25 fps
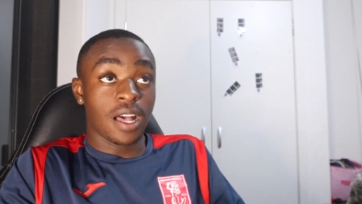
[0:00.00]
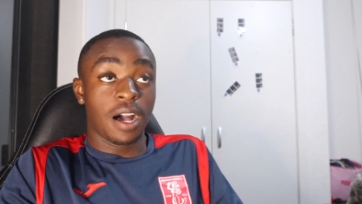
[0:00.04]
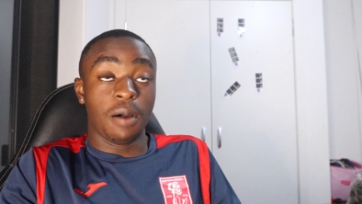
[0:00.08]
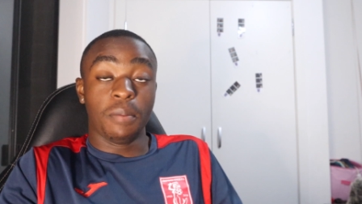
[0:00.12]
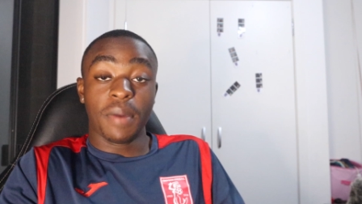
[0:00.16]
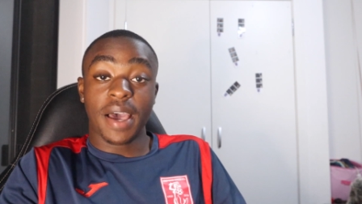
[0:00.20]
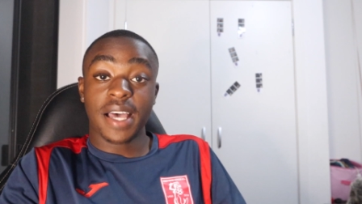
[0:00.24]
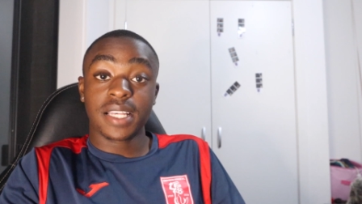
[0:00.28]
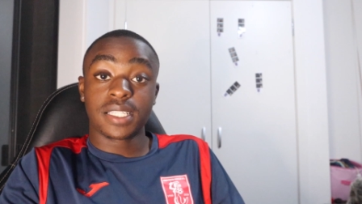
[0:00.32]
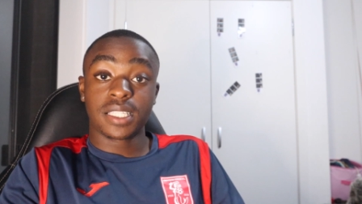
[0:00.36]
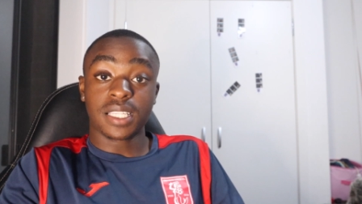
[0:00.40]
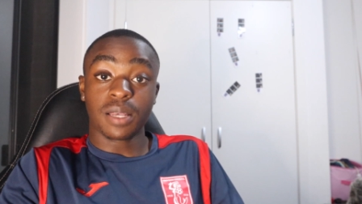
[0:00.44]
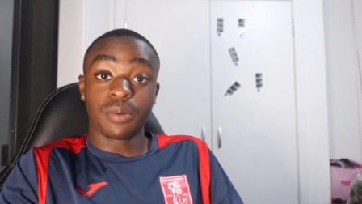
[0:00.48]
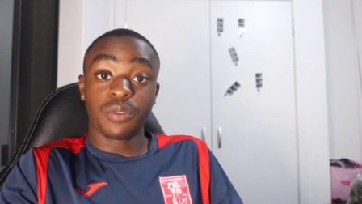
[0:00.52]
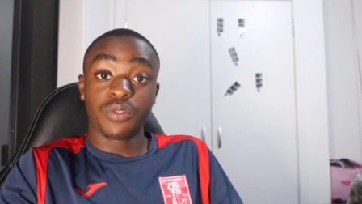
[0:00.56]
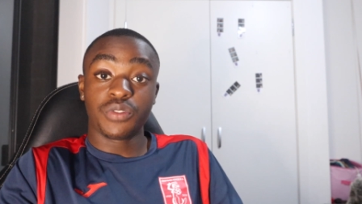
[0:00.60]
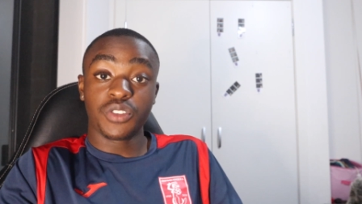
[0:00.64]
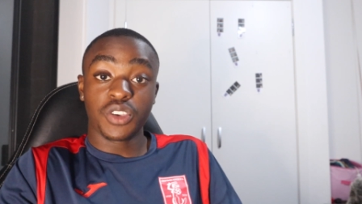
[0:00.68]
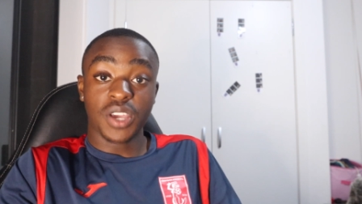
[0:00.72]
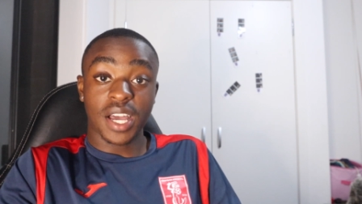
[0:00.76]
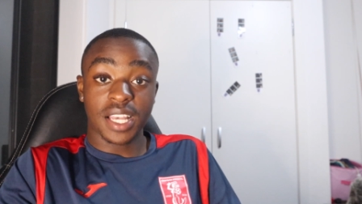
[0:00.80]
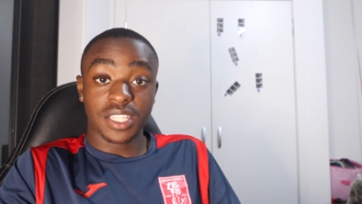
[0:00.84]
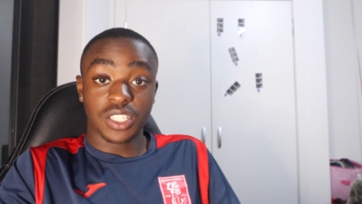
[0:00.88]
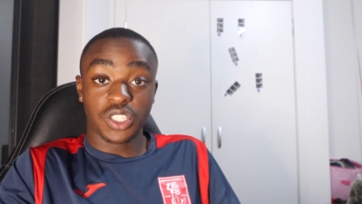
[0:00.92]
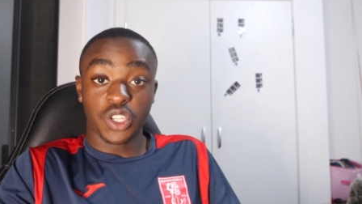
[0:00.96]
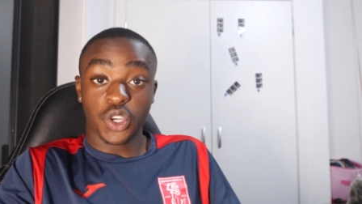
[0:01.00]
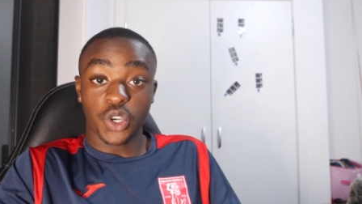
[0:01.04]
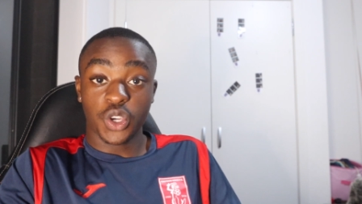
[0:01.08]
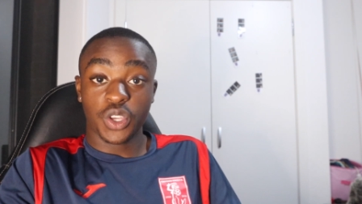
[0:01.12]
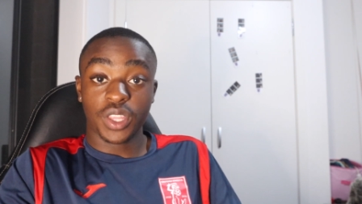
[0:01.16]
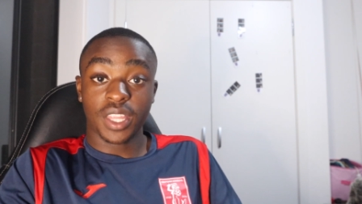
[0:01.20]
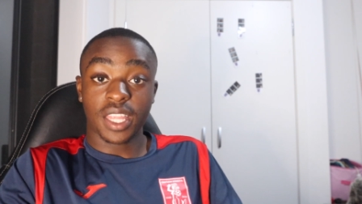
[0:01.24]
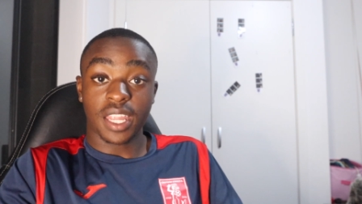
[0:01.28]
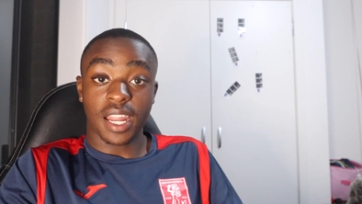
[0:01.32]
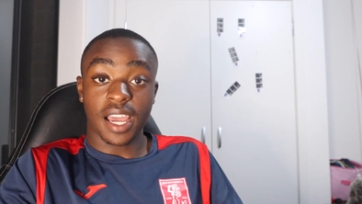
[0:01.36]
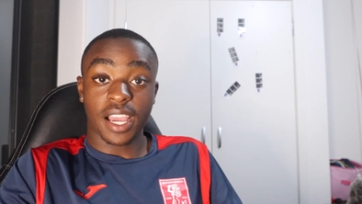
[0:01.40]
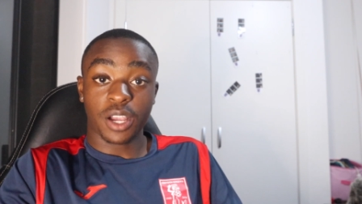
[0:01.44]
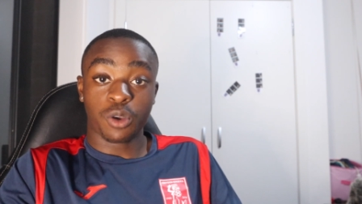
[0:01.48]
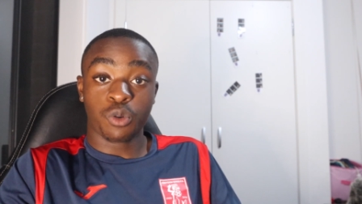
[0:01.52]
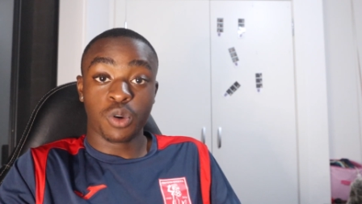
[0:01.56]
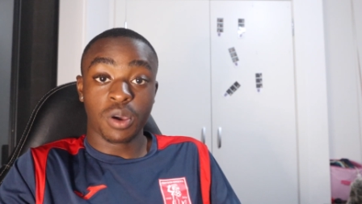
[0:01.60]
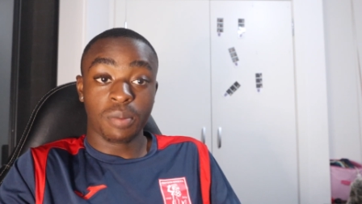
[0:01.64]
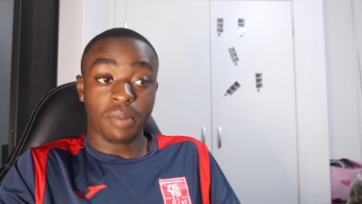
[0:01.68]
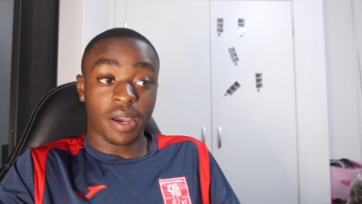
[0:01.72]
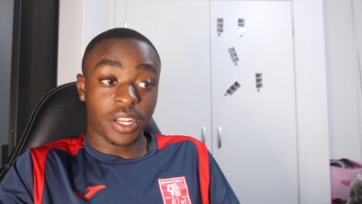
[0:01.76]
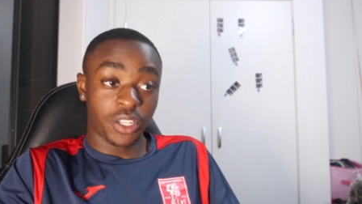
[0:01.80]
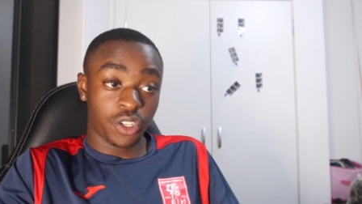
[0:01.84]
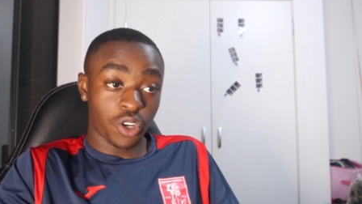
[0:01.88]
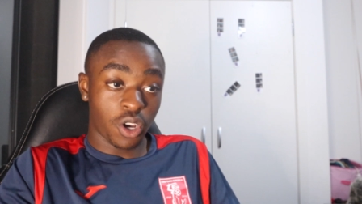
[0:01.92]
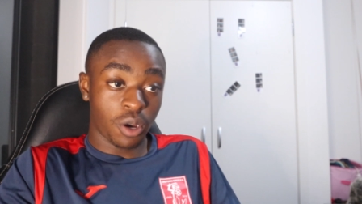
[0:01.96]
As some of you guys know that I quit
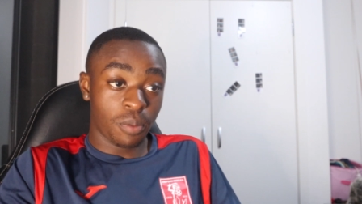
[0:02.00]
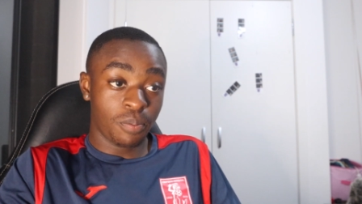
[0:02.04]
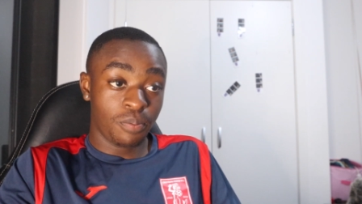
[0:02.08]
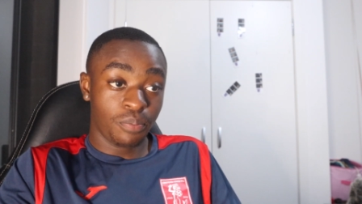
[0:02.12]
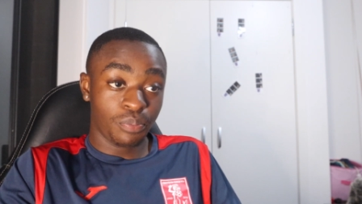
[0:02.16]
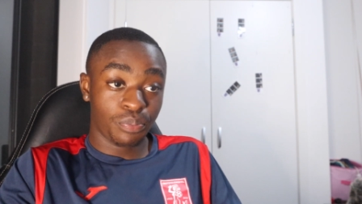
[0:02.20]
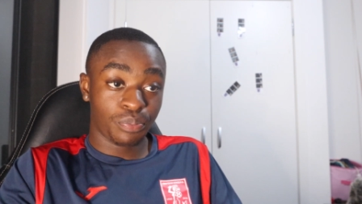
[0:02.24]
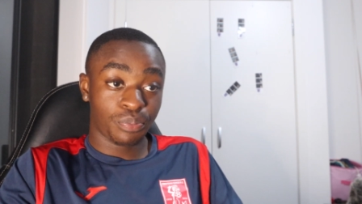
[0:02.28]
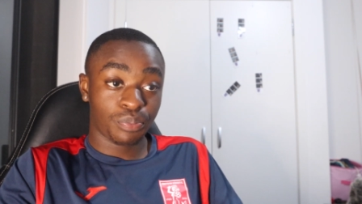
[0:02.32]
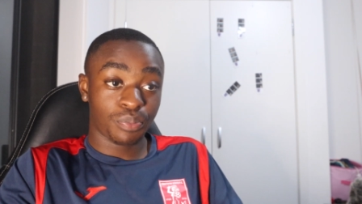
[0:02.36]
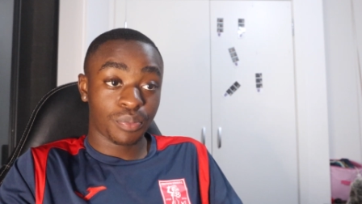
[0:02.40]
my job,